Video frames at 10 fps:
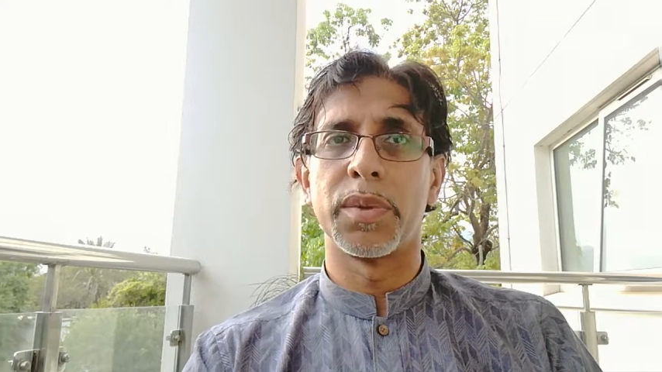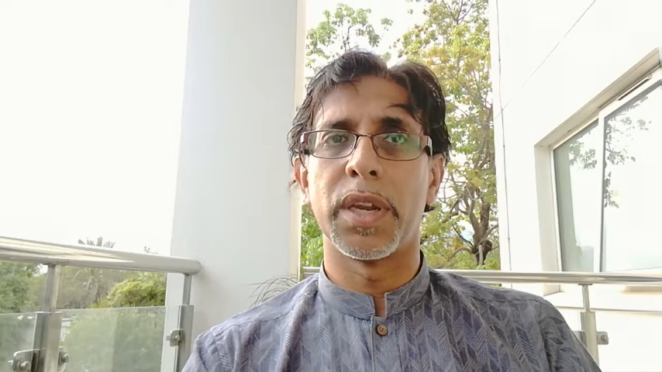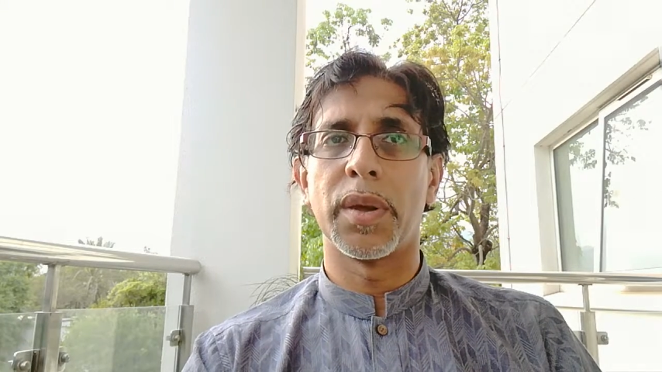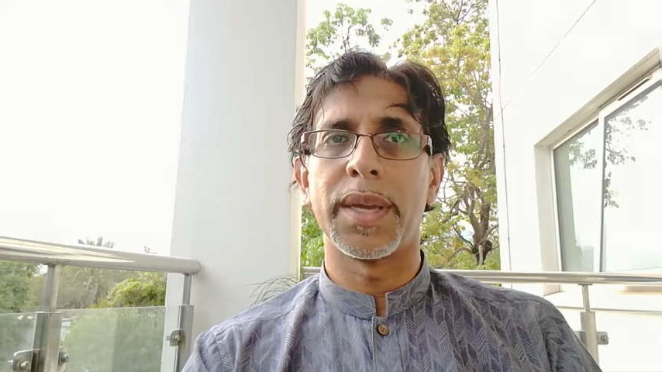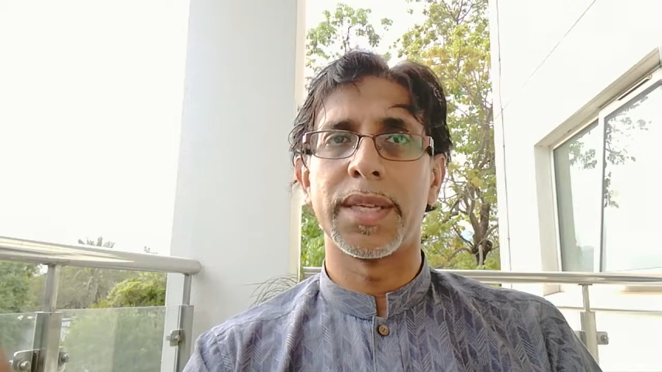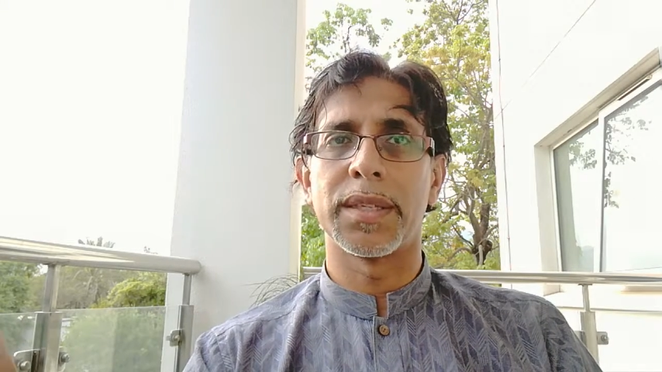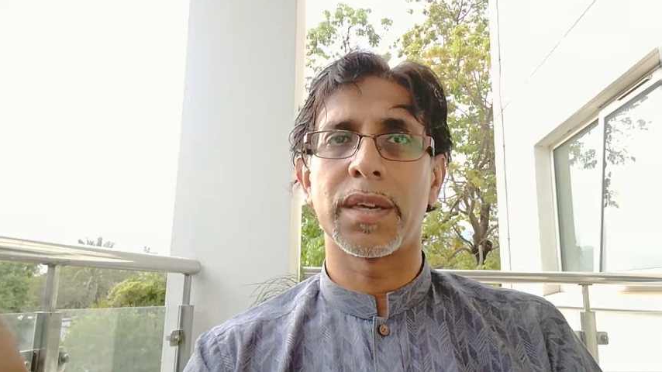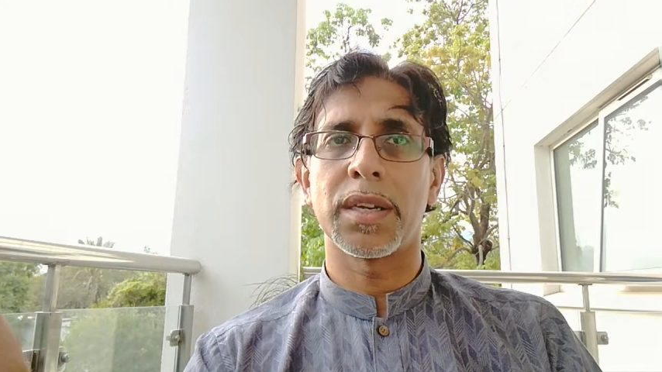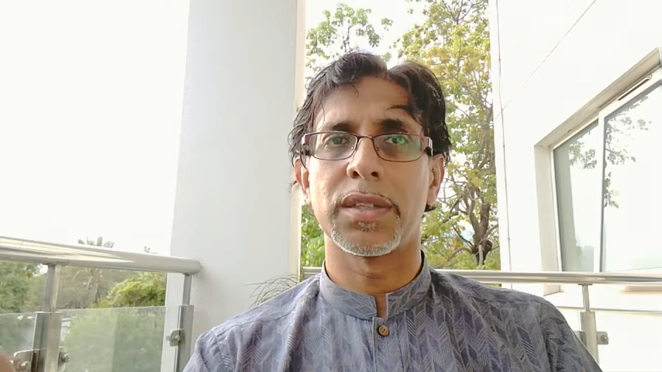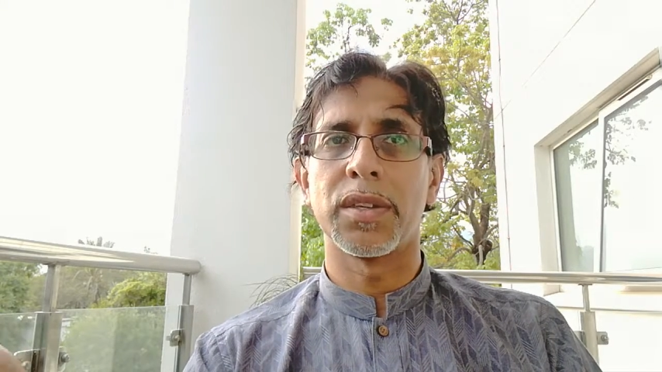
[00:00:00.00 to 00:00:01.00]
He's a
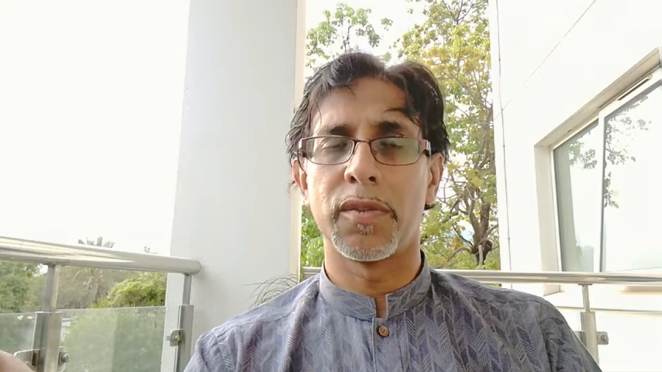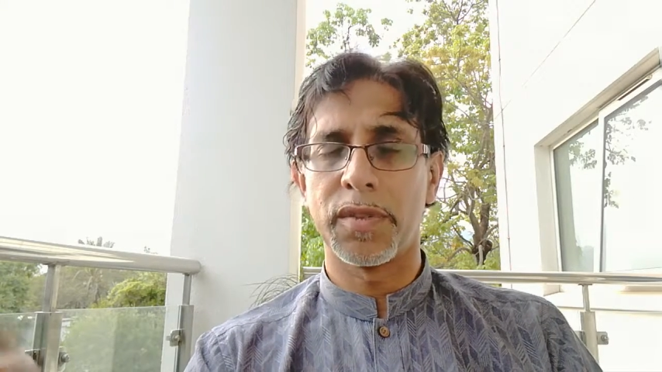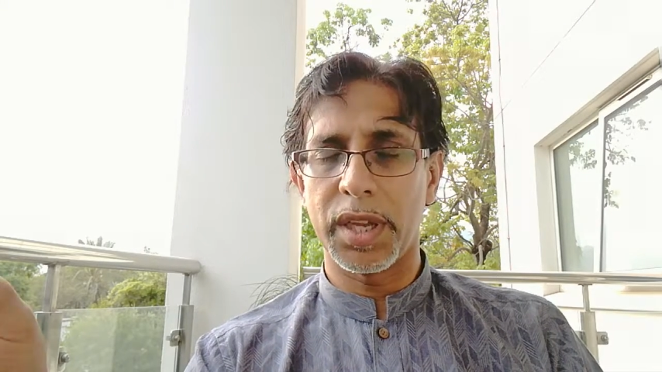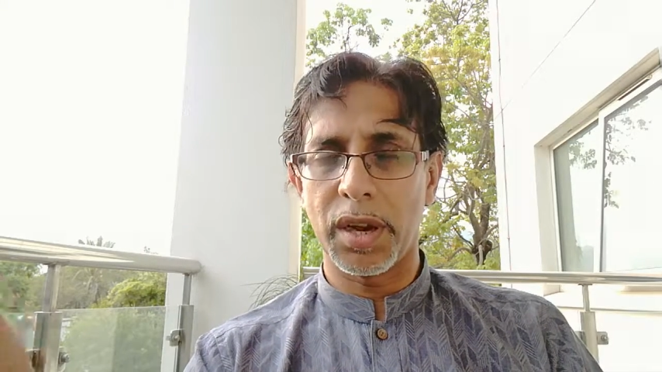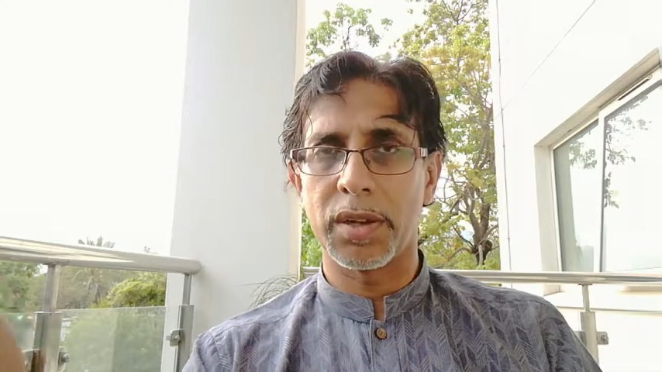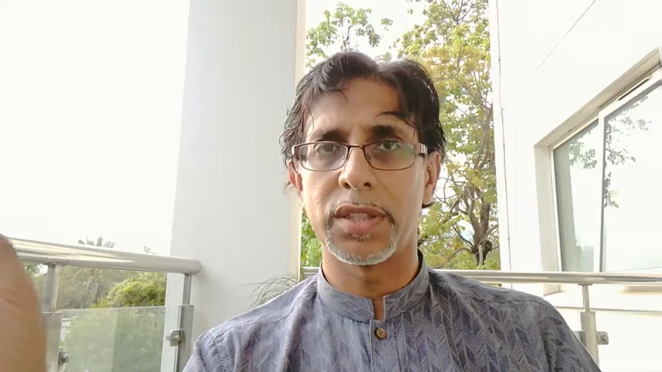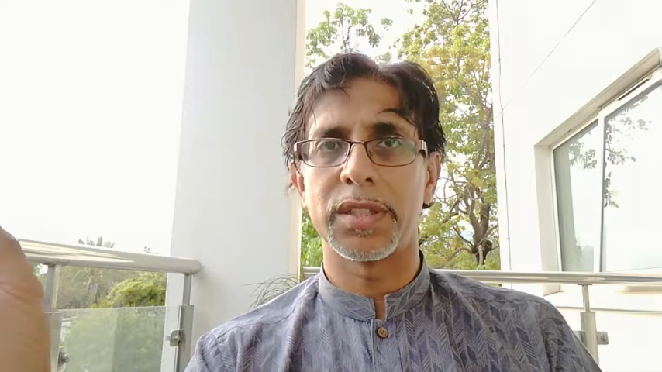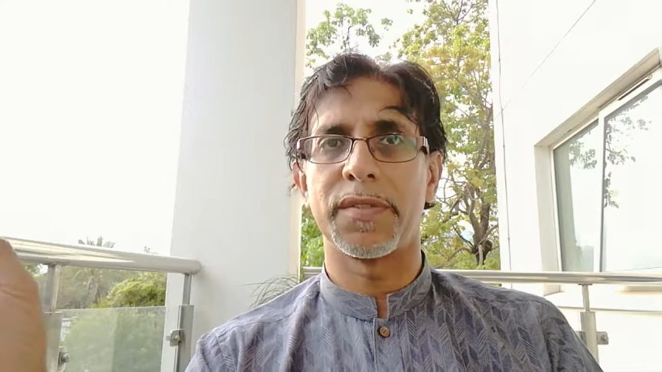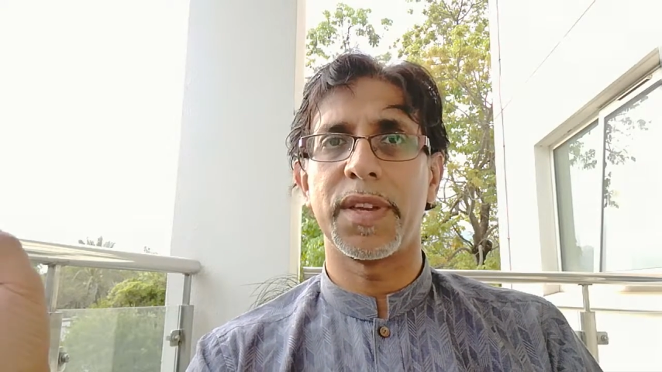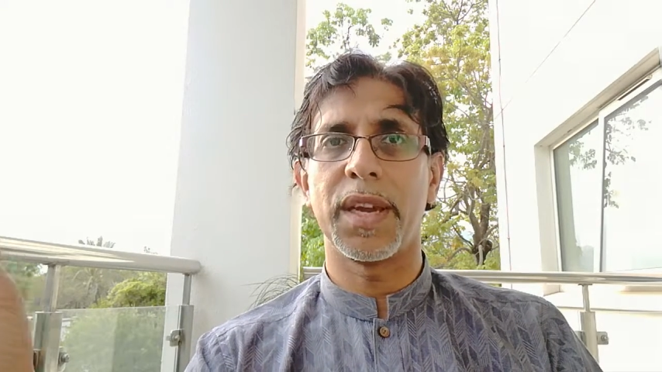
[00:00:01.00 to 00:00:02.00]
cousin of the Aunt
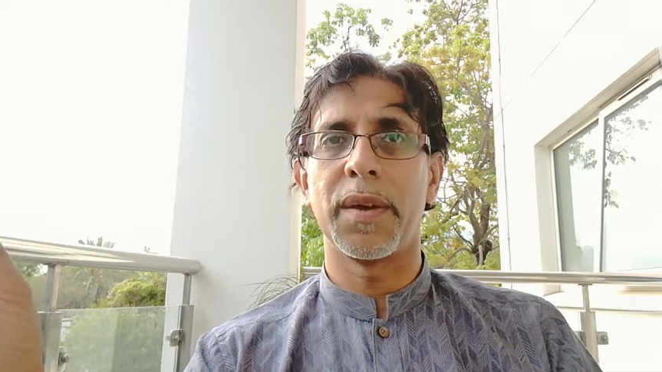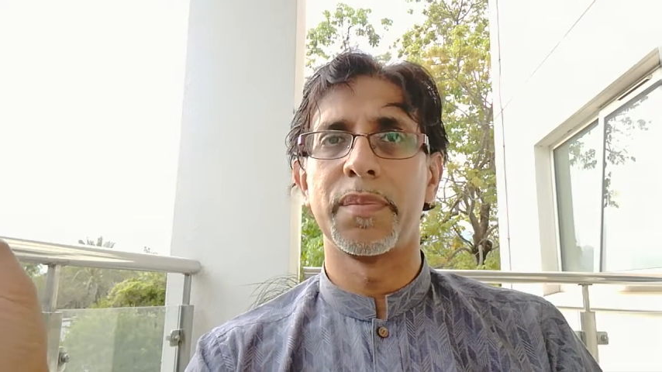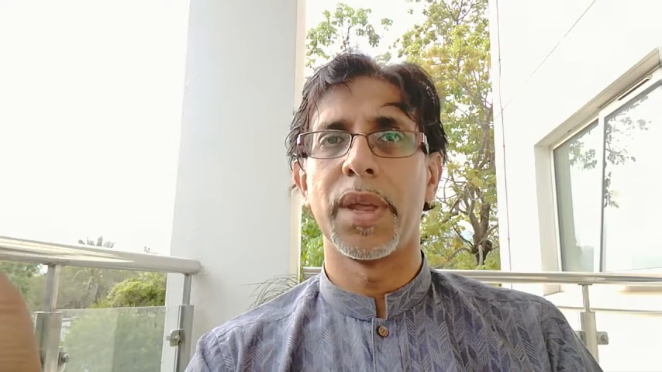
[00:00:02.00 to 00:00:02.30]
Sophia.